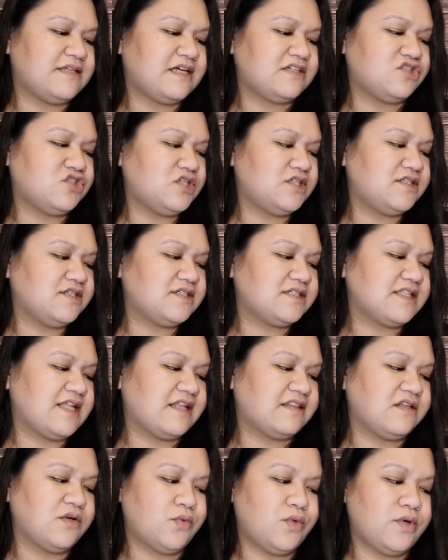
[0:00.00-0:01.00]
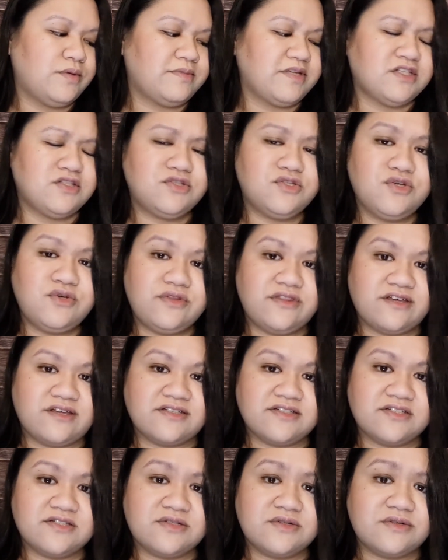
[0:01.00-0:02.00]
that Jesus let the women do
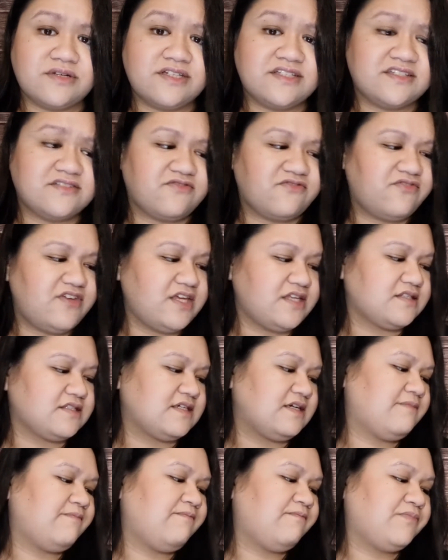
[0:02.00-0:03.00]
this to his feet.